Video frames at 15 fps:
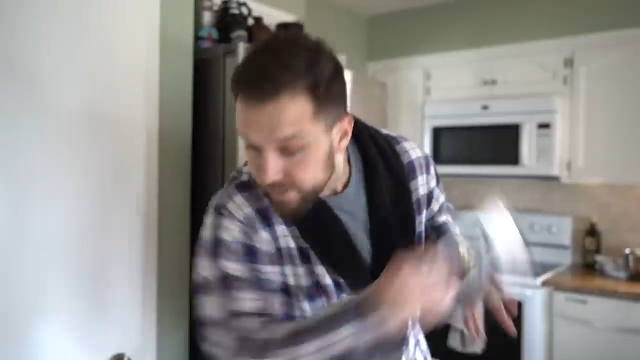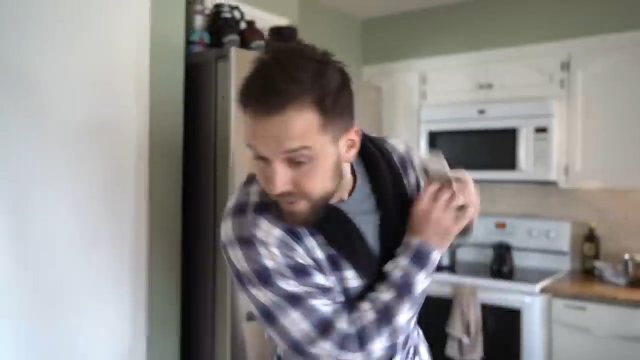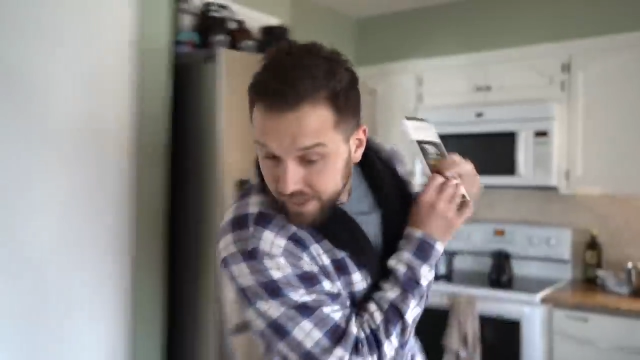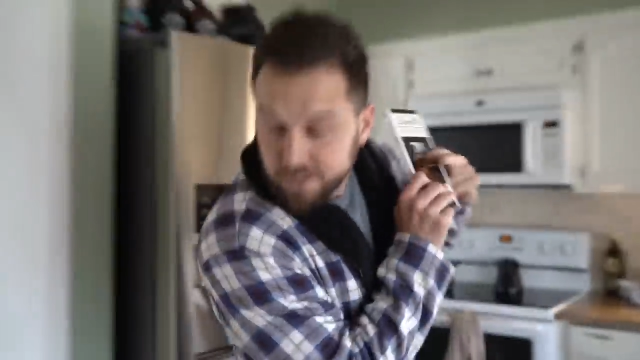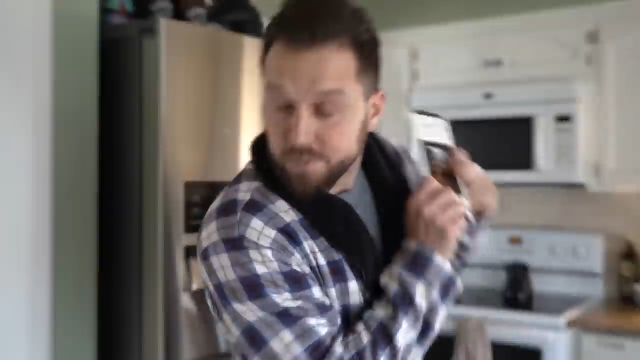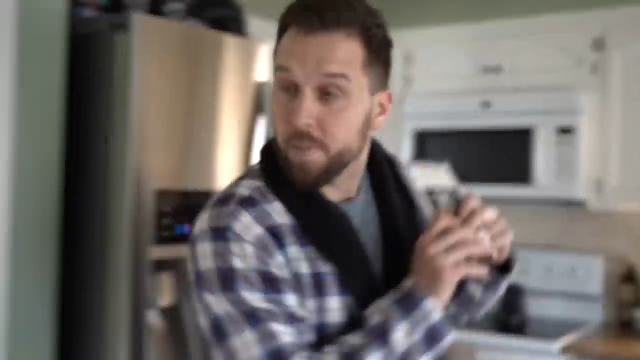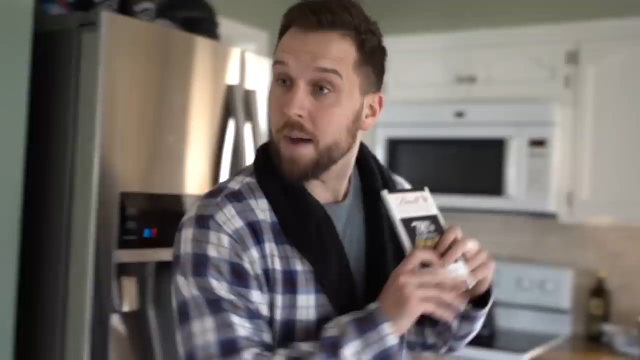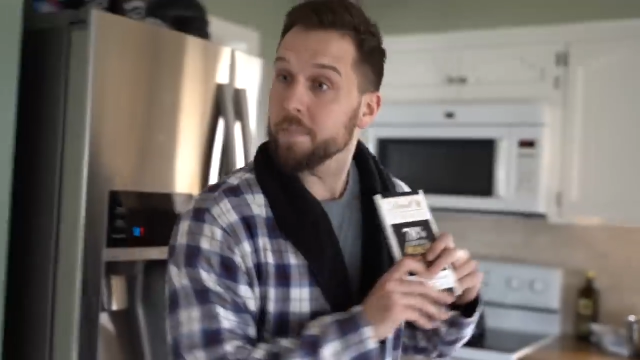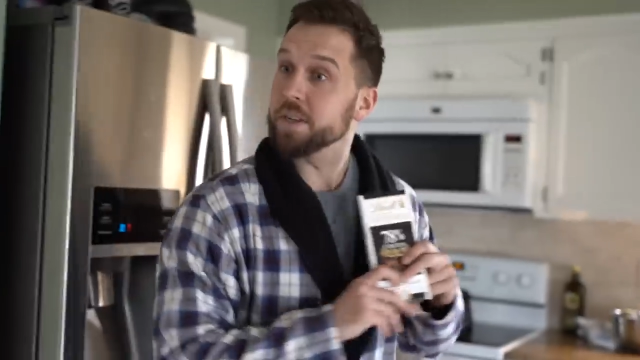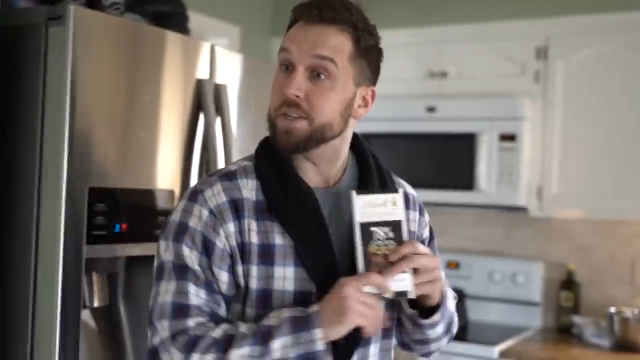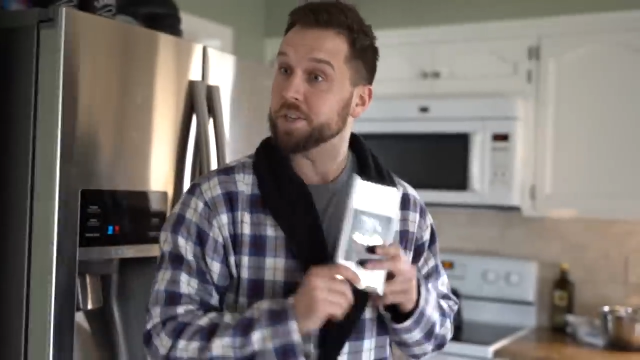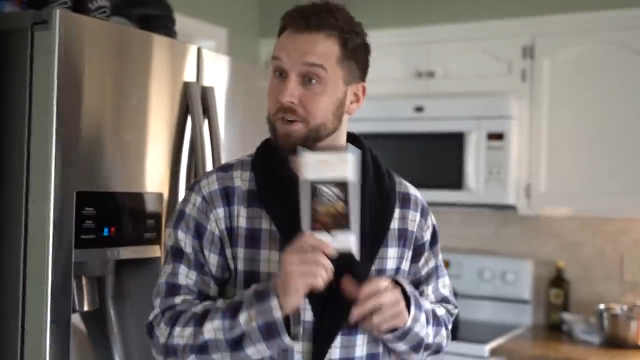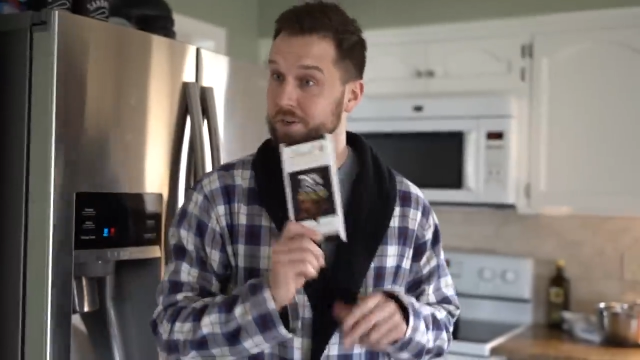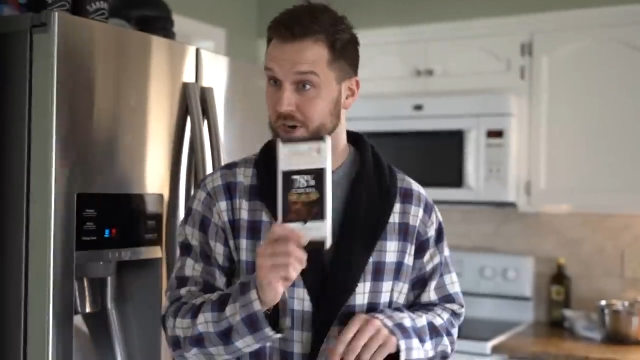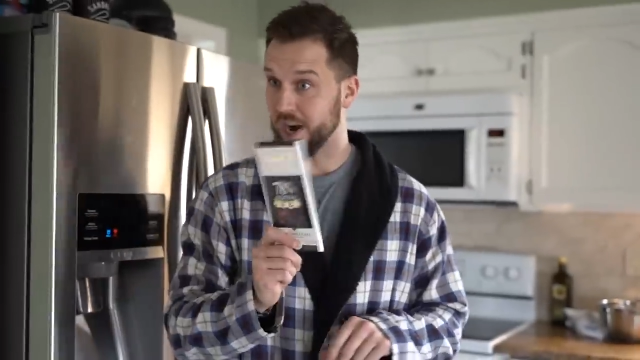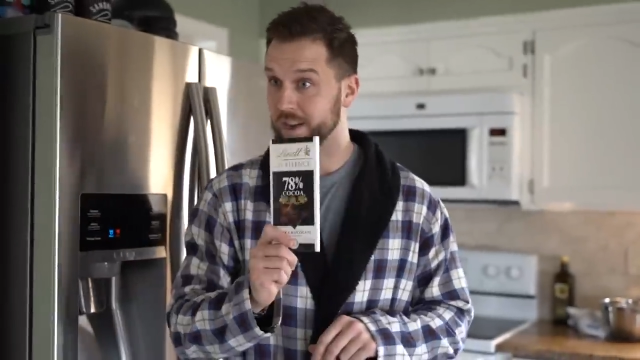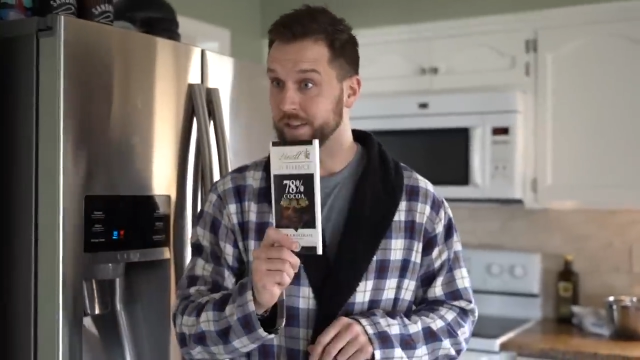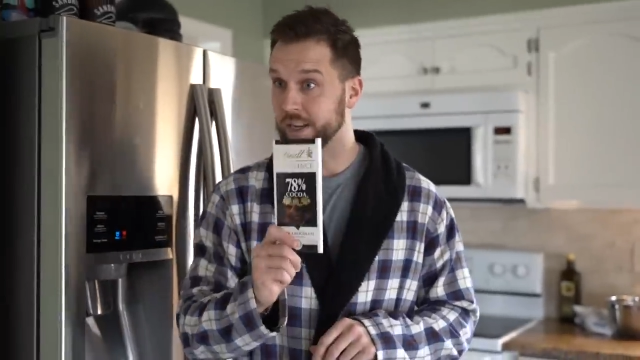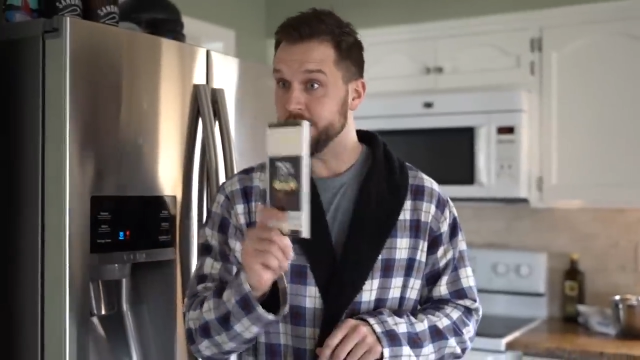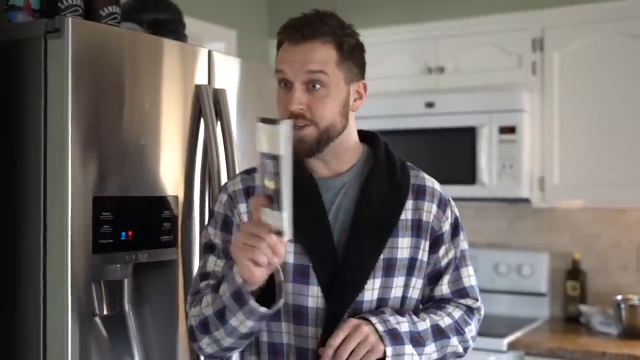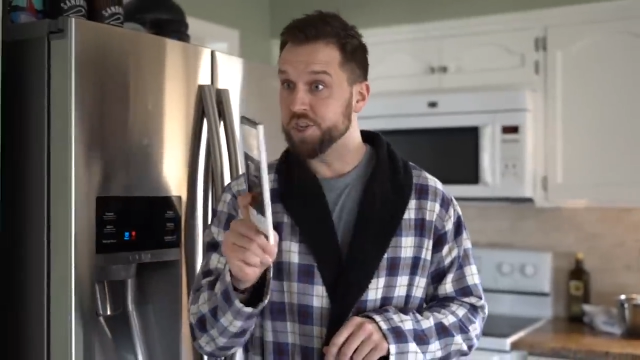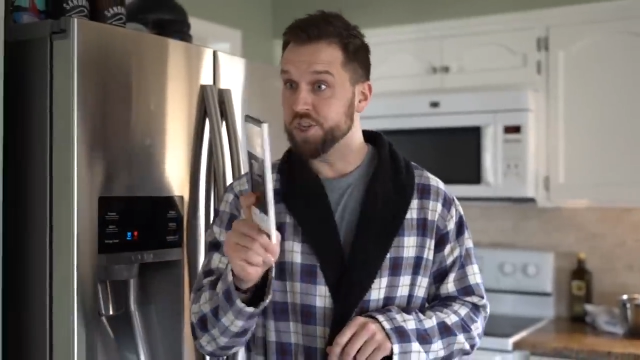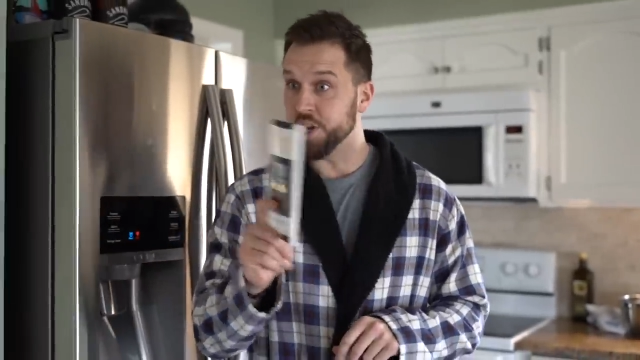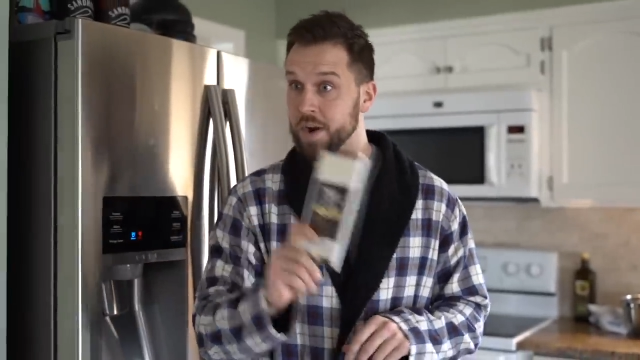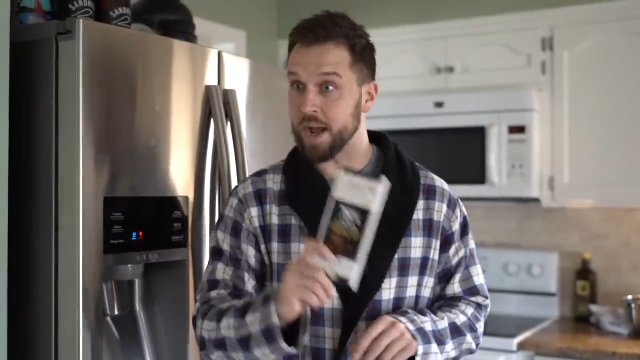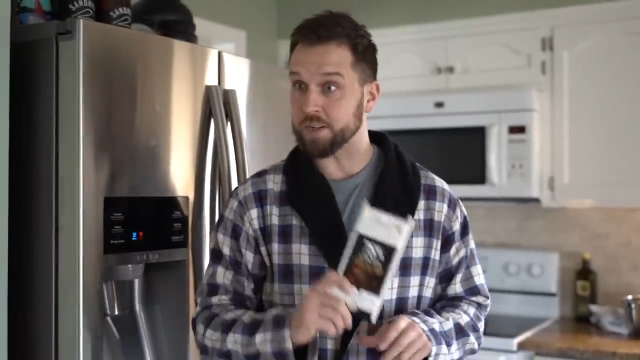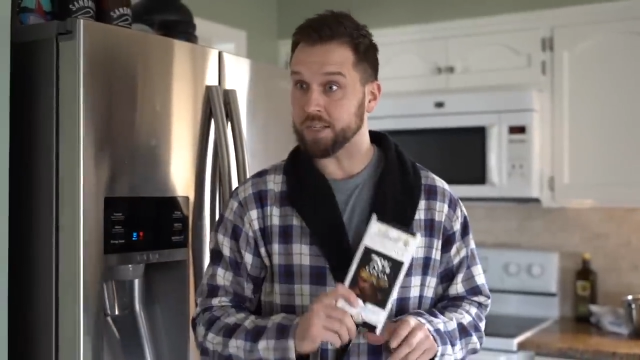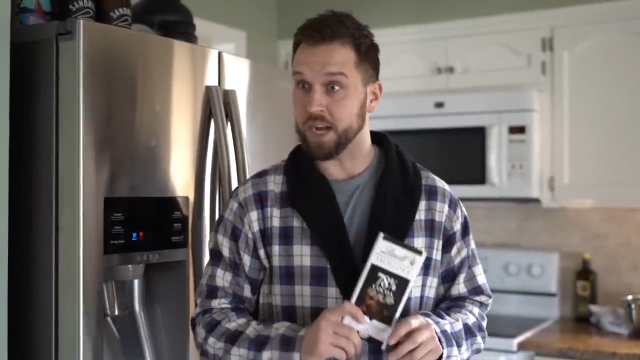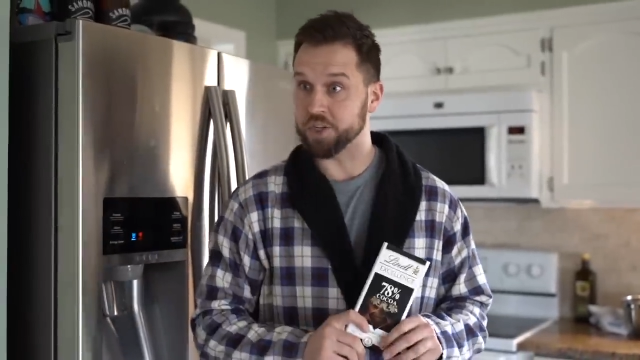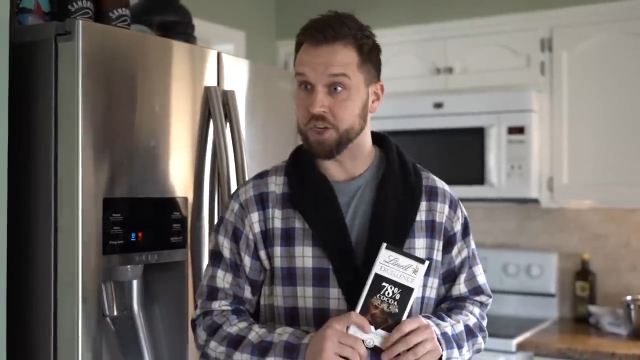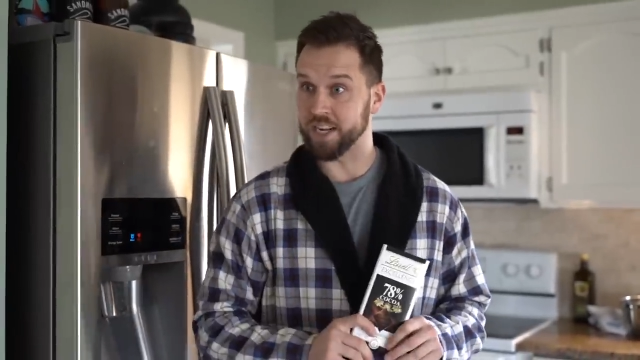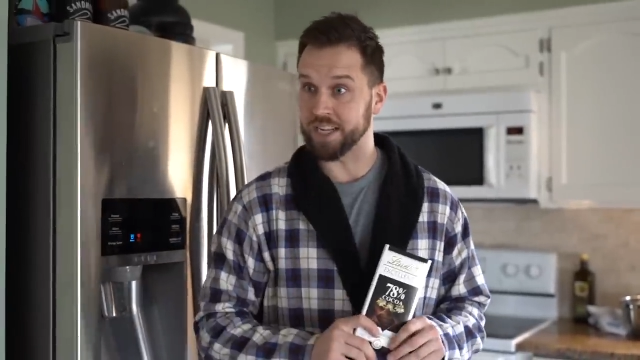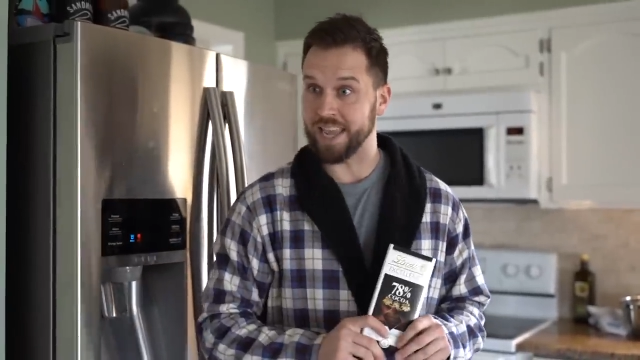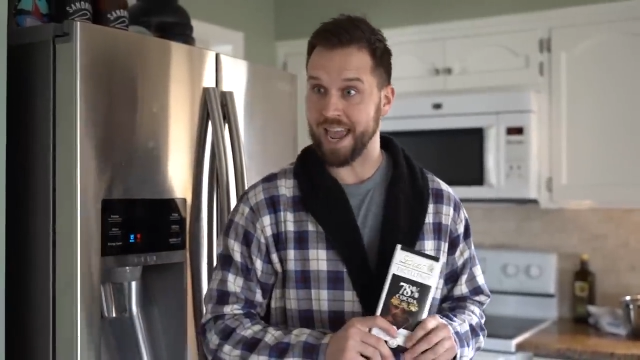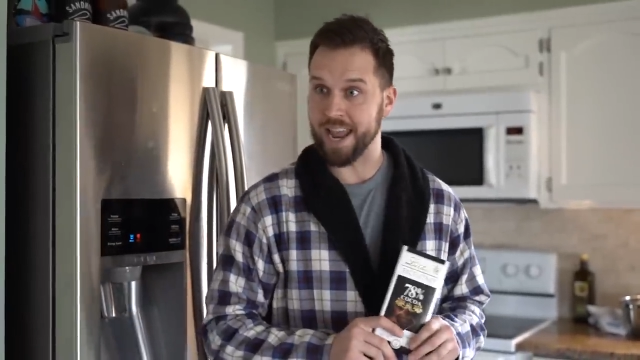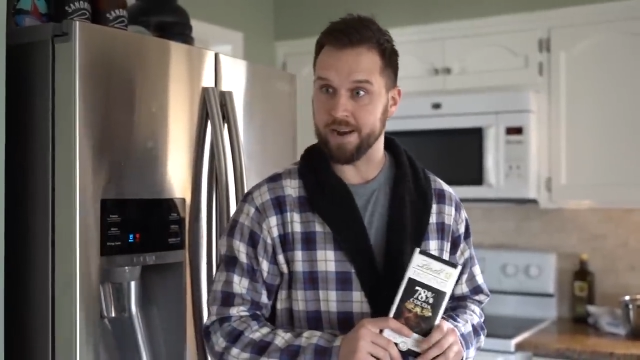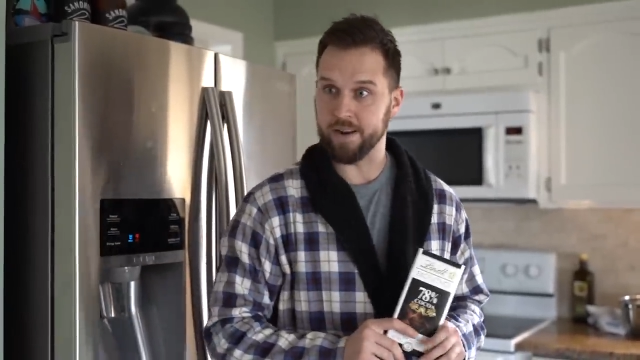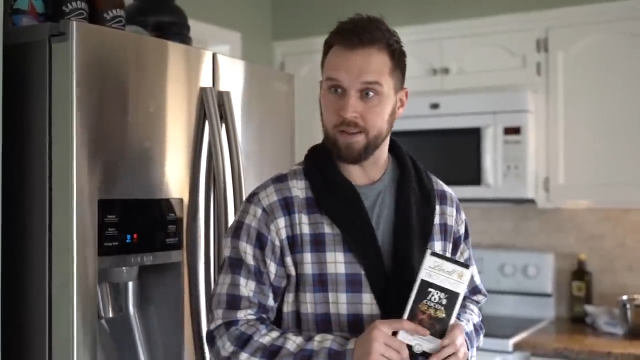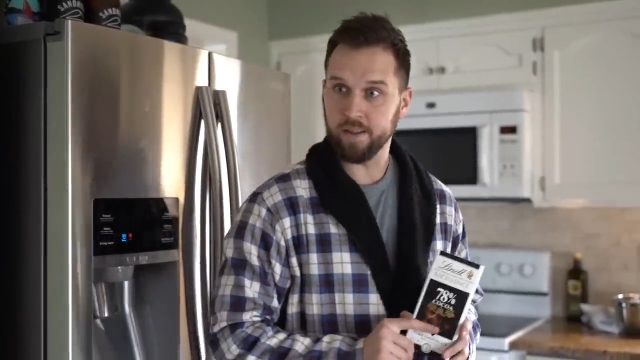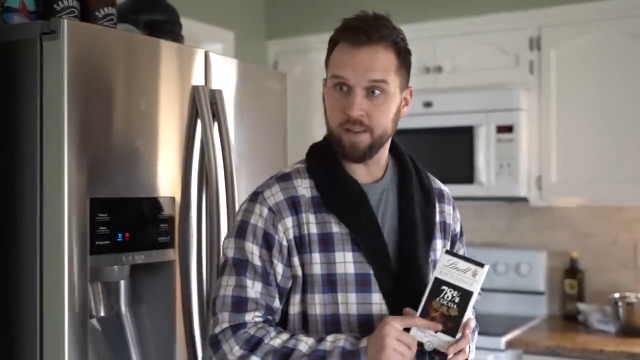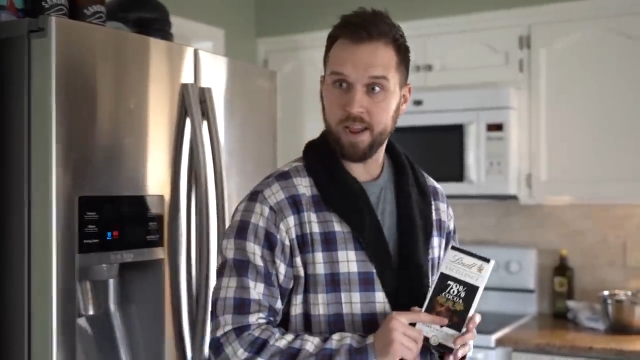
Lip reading: That's mommy's dark chocolate. Do not touch it again.